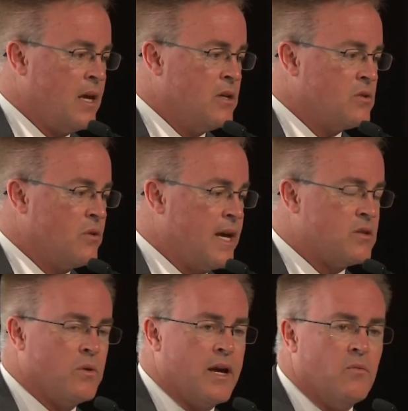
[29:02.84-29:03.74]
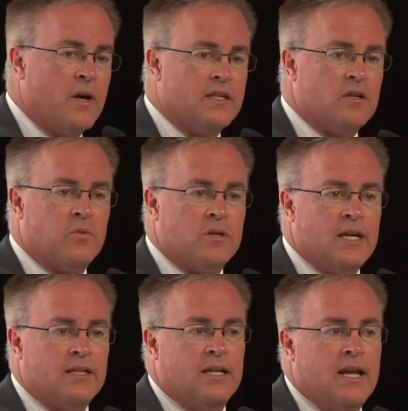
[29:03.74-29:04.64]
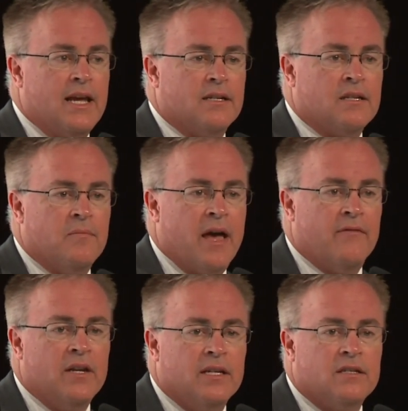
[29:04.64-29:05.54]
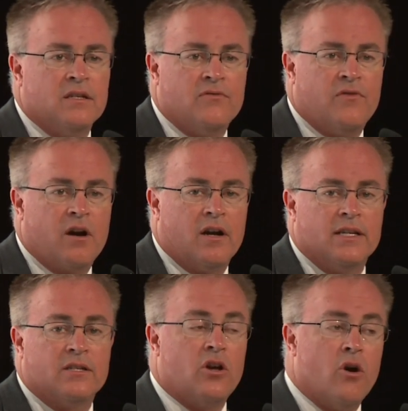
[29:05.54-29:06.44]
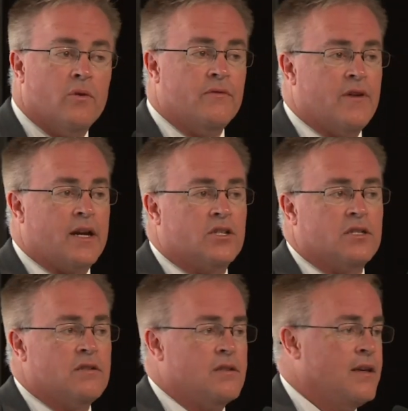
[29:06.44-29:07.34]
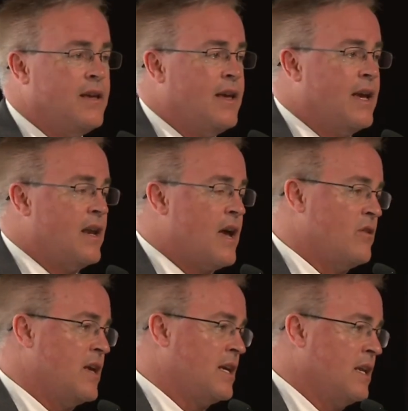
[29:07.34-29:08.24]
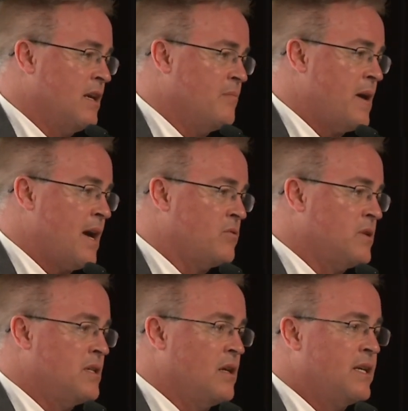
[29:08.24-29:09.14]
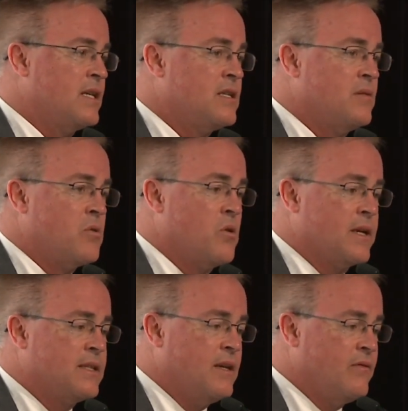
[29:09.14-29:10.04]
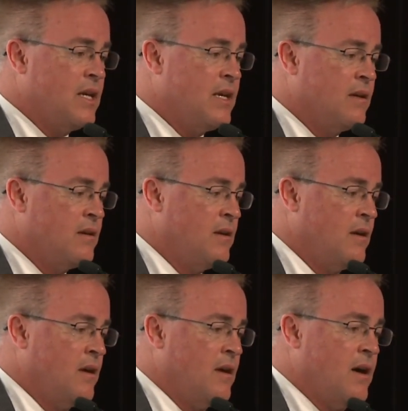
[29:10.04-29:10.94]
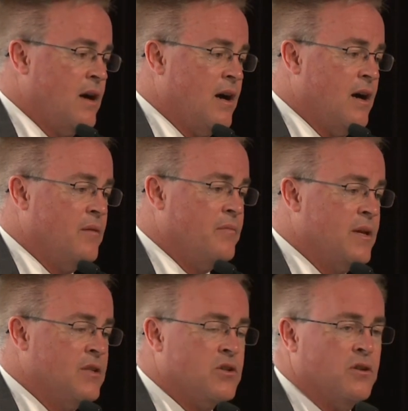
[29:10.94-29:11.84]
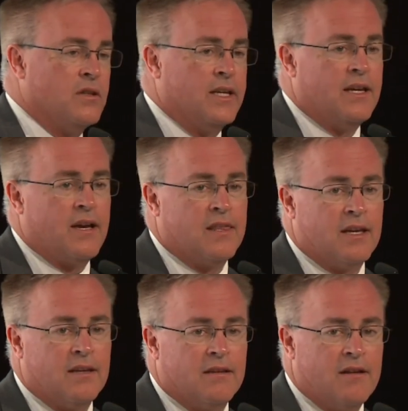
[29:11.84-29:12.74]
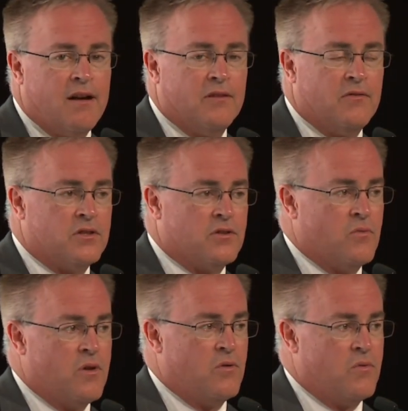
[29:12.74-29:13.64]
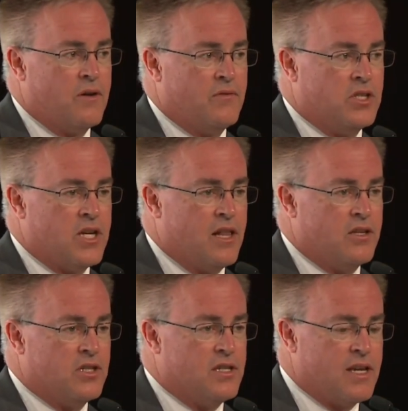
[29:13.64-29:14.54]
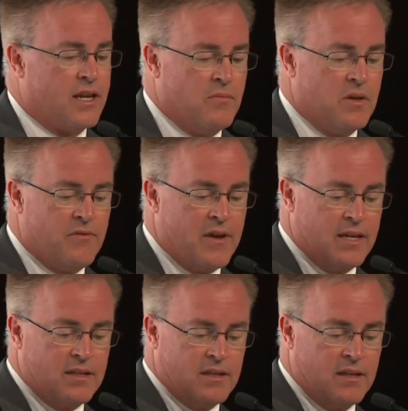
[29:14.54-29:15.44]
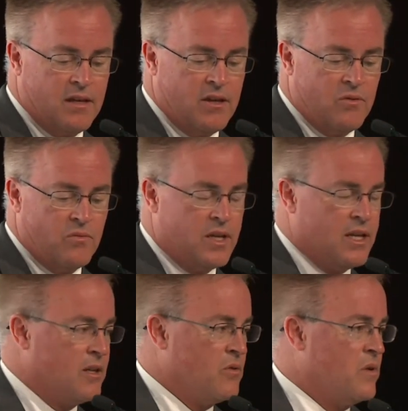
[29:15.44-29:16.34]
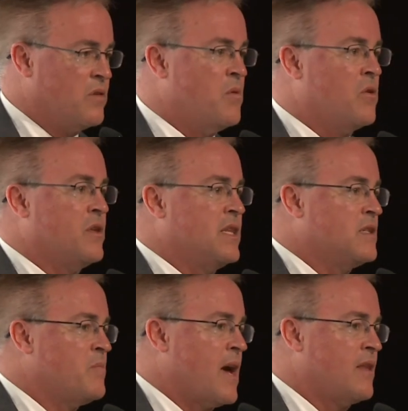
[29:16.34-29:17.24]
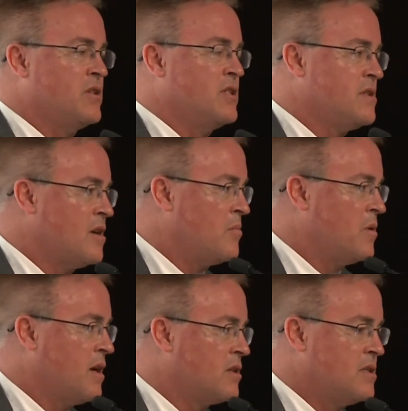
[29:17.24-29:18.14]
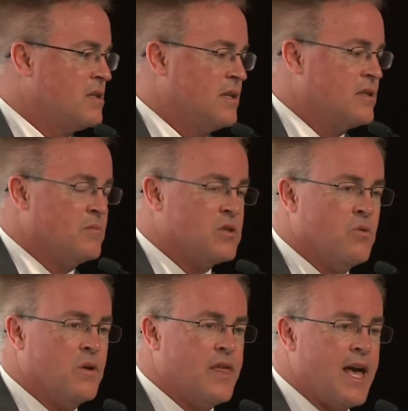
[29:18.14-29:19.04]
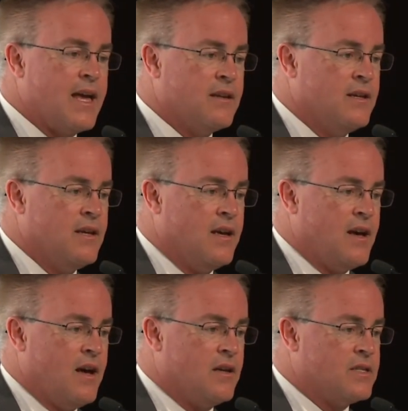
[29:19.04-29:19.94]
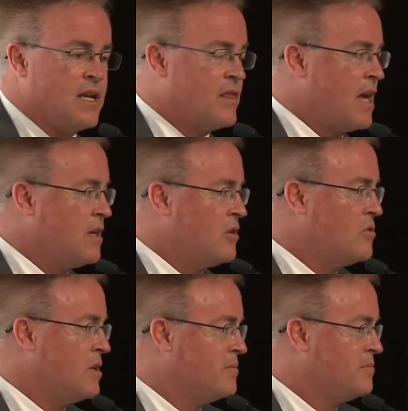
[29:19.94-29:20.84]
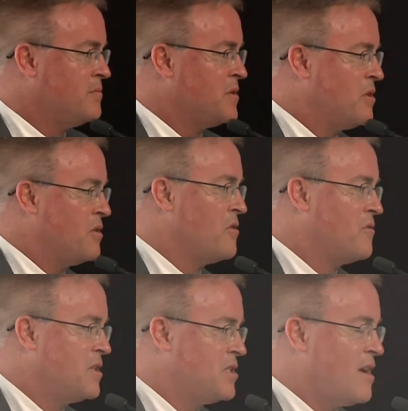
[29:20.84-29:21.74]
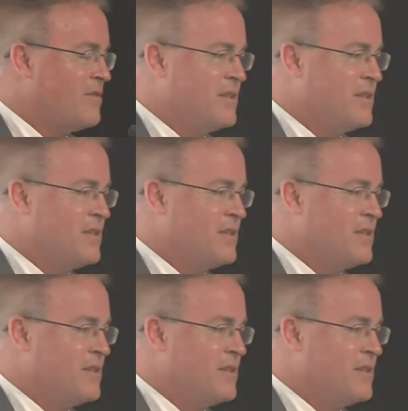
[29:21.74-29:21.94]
So that's what I wanted to present today as some evidence as far as co-infections and how they can impact resilience and productivity. And certainly, I think all of us are well aware of the challenges that can be faced when dealing with both of these pathogens in our production system. So with that, I'll say thank you and turn it over.